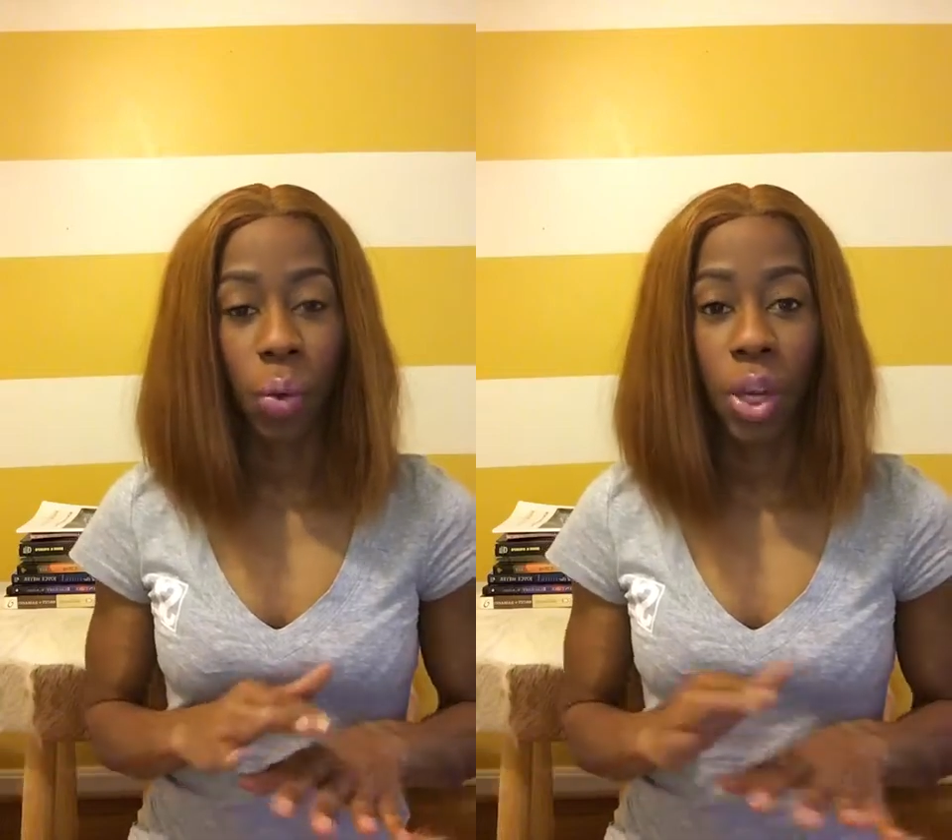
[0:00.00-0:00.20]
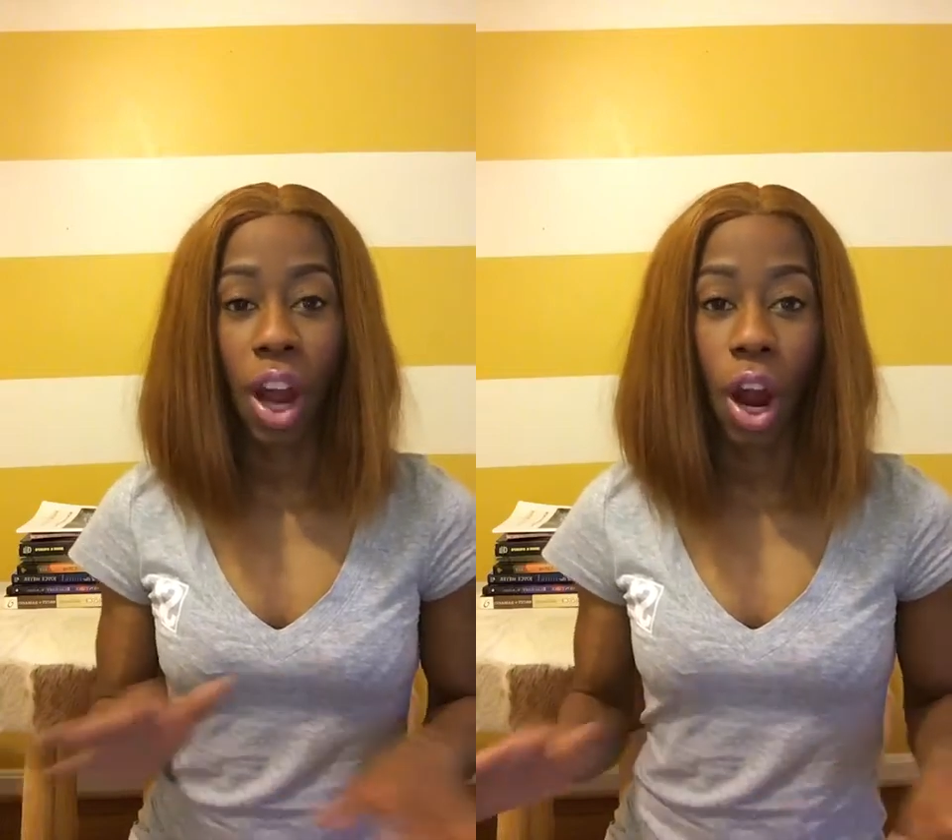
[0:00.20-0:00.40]

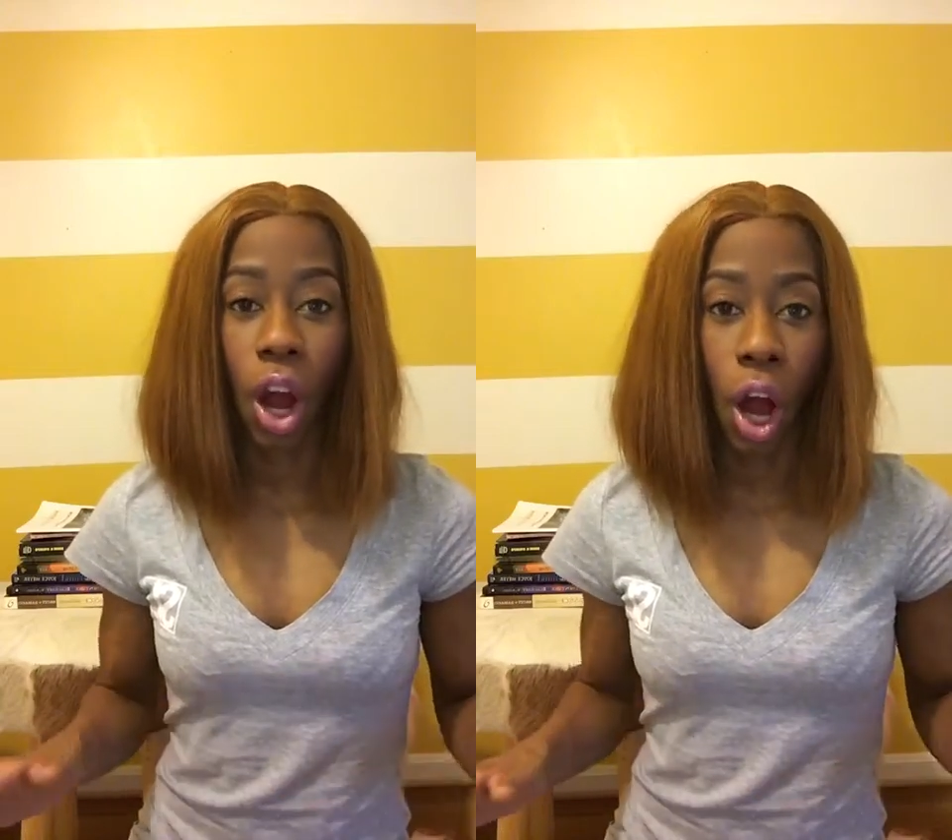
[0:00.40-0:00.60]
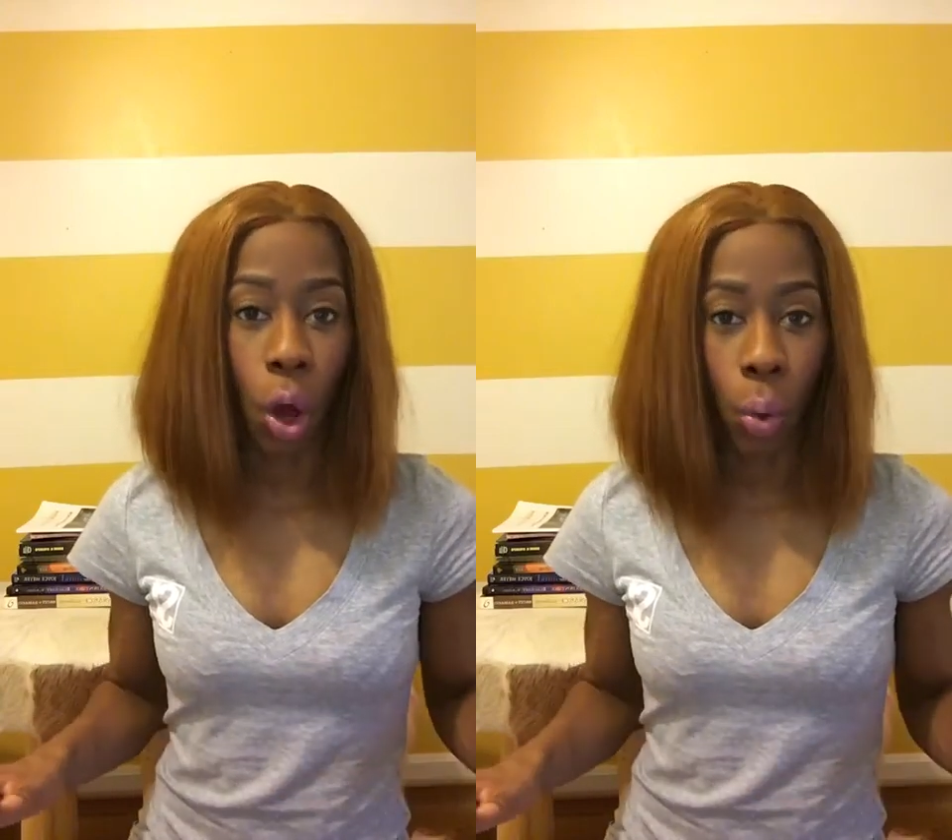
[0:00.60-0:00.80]
we are
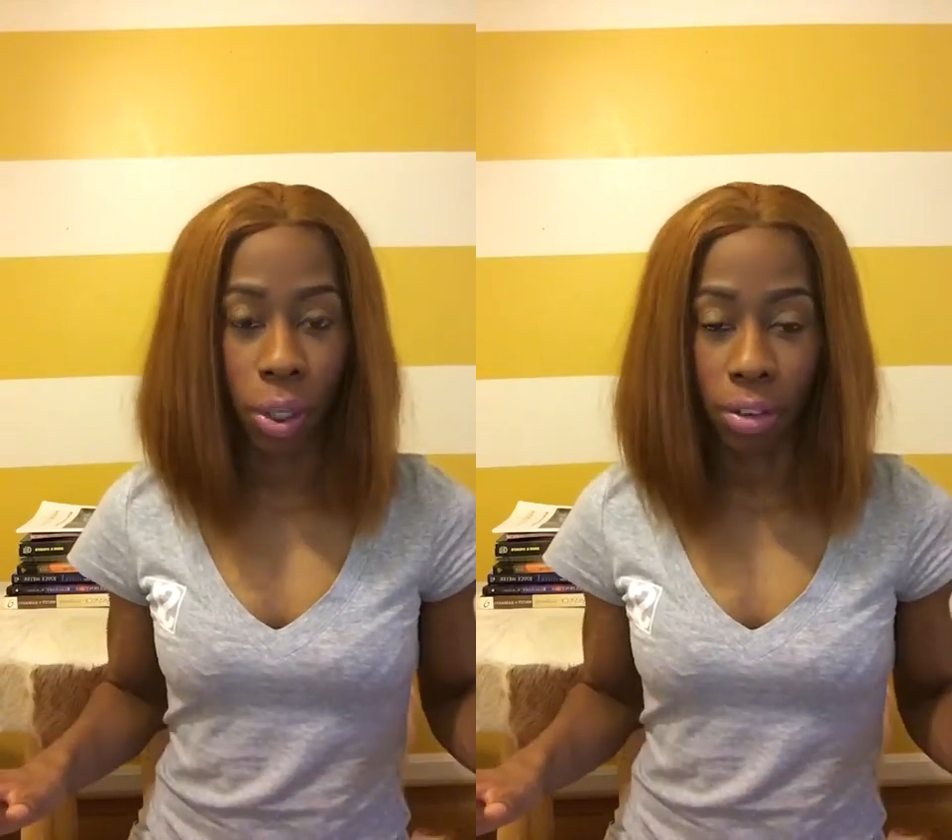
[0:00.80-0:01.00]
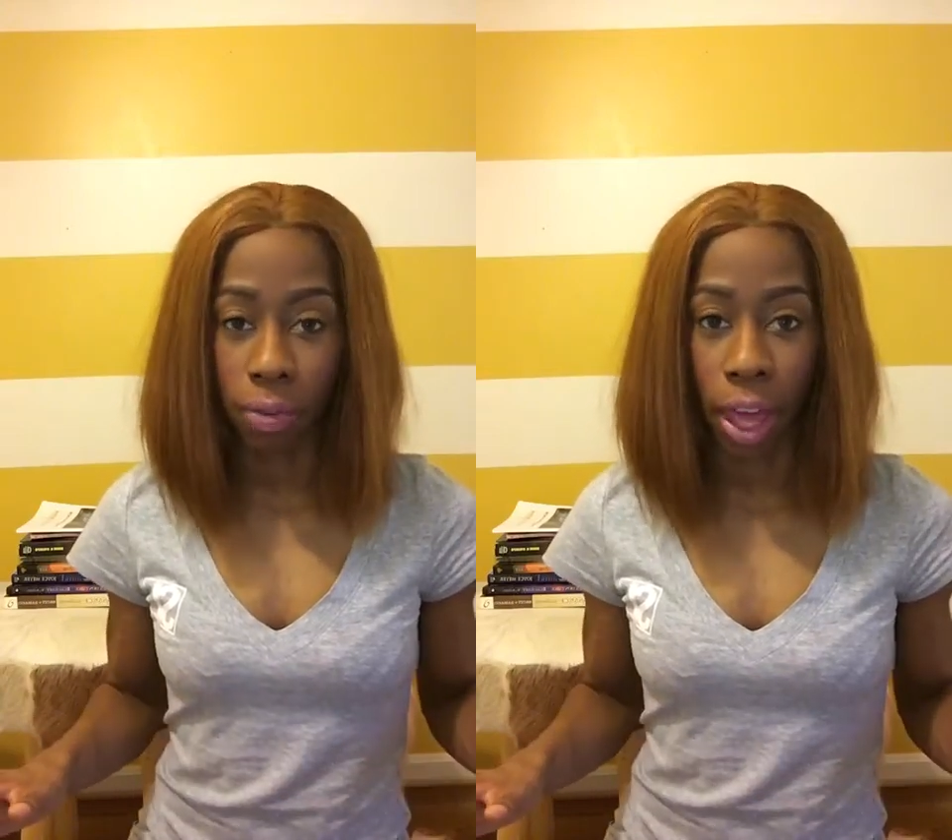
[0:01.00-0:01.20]
our
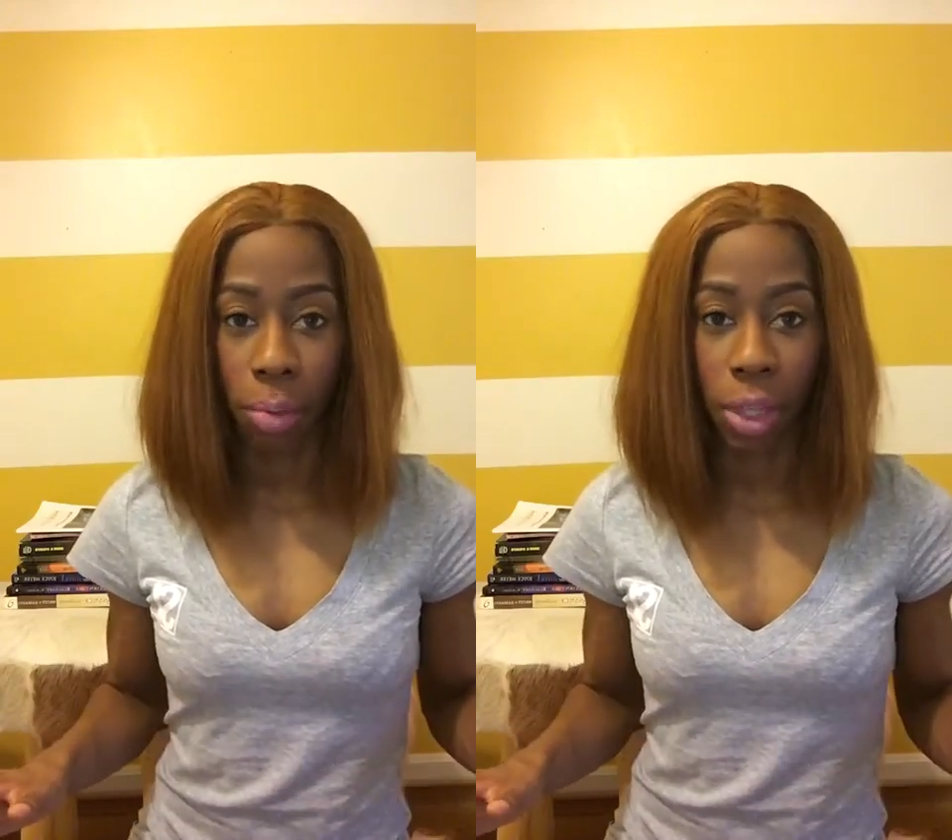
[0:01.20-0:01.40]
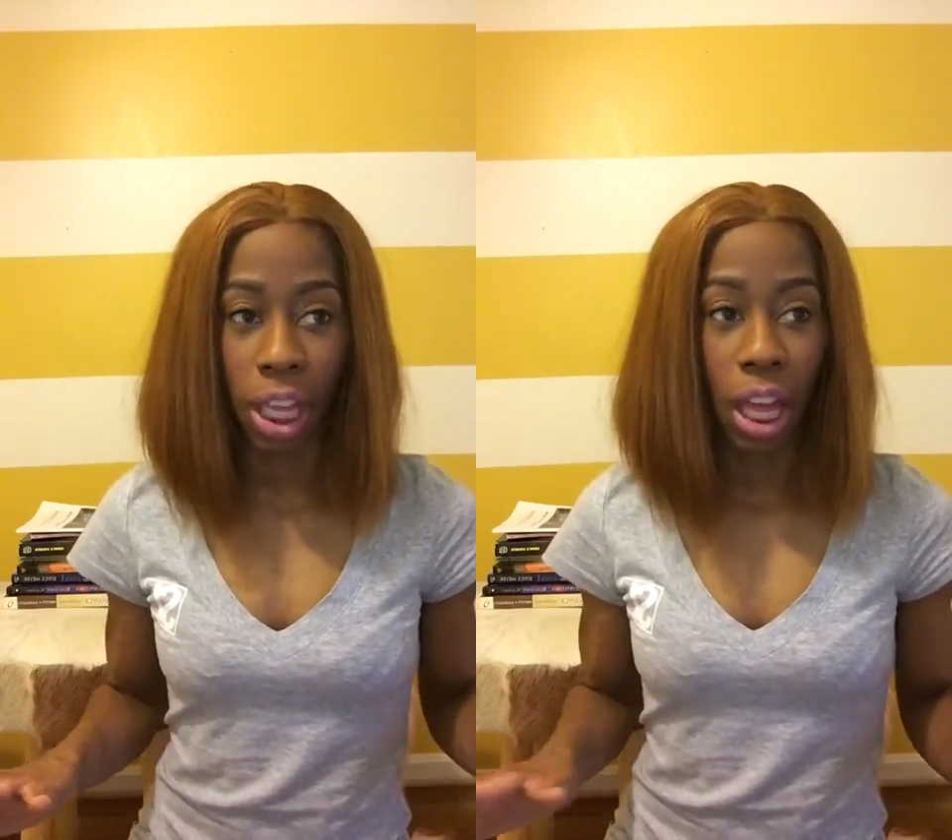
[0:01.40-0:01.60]
only
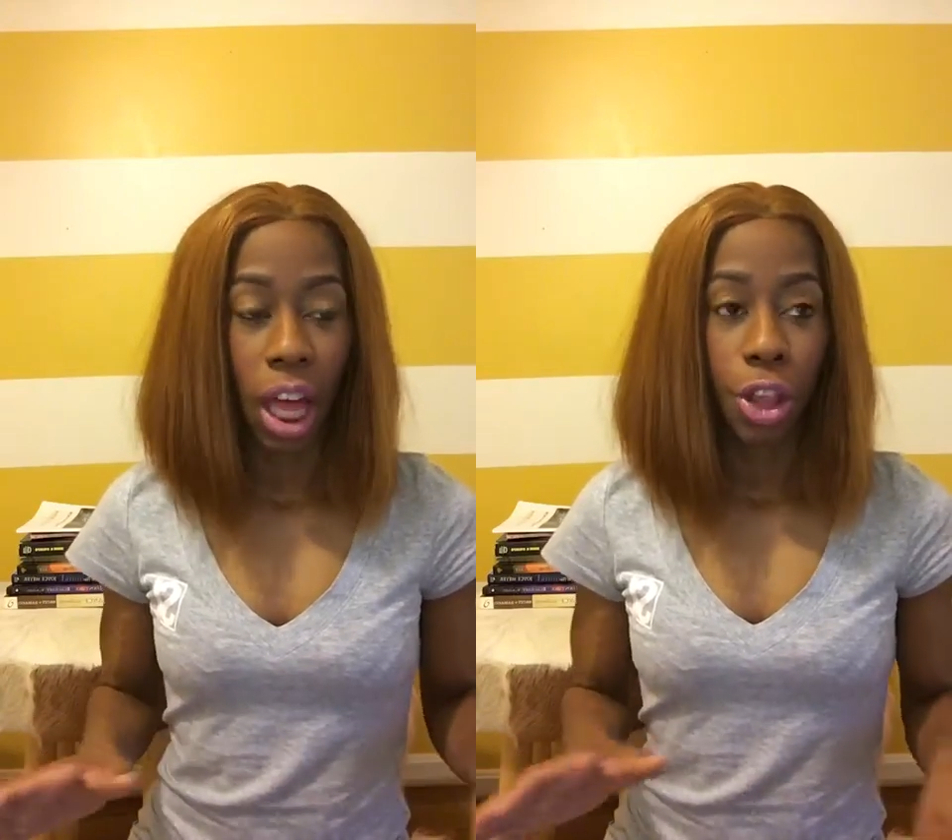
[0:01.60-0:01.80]
family.